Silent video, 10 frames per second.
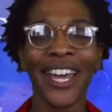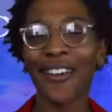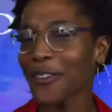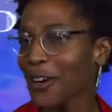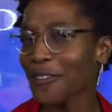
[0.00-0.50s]

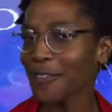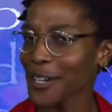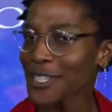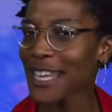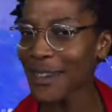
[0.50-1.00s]
If you're a
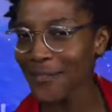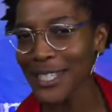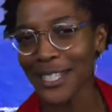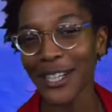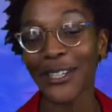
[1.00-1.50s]
first-time
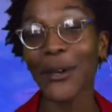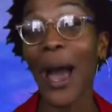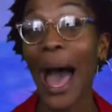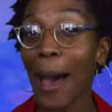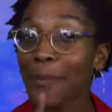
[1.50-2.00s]
visitor and you
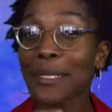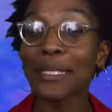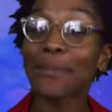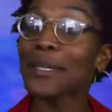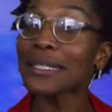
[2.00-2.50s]
happen
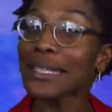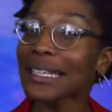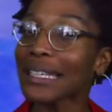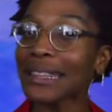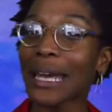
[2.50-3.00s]
to be
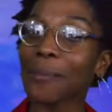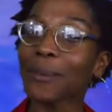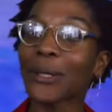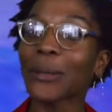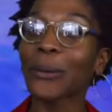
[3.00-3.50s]
sitting in that
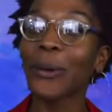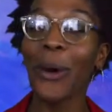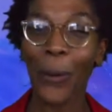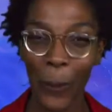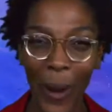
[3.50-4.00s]
pew,
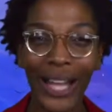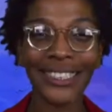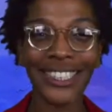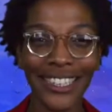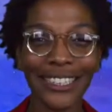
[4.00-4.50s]

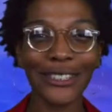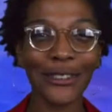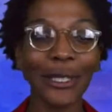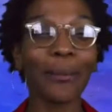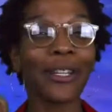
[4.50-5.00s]
watching this
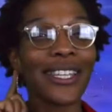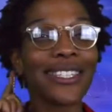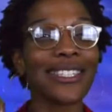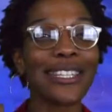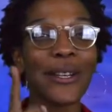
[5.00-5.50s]
stream, or
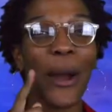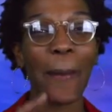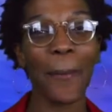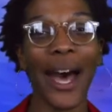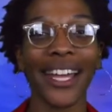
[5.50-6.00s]
listening to
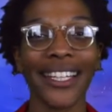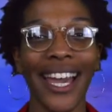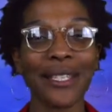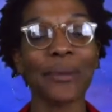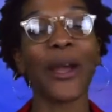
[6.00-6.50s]
our
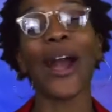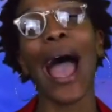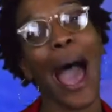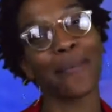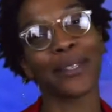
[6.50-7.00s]
podcast, we are
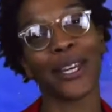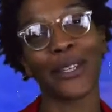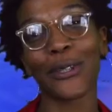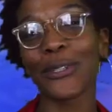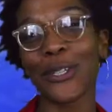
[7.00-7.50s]
happy that
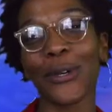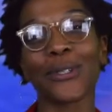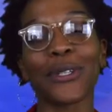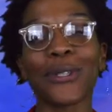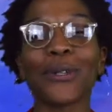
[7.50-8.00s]
you
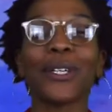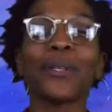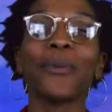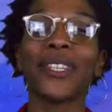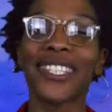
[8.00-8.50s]
chose to tune
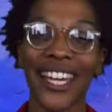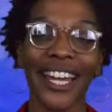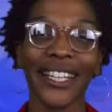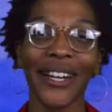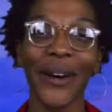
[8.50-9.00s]
in with
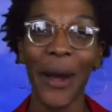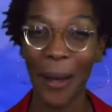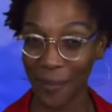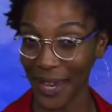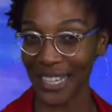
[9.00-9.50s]
Shiloh.
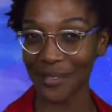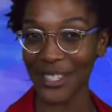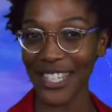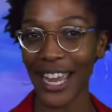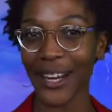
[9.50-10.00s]
My name
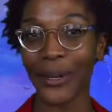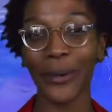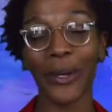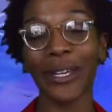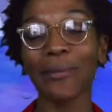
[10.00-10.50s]
is Cyera
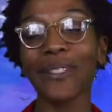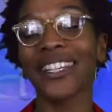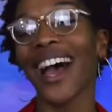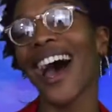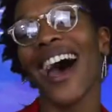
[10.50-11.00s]
Williams,
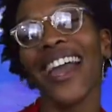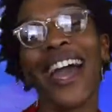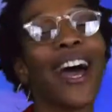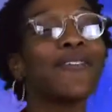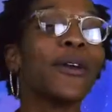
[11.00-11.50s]
and I
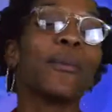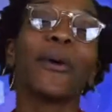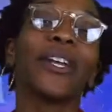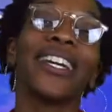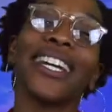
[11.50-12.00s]
have your
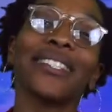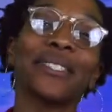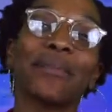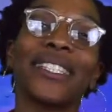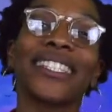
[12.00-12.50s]
morning
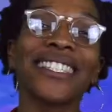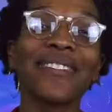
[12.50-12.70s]
announcements.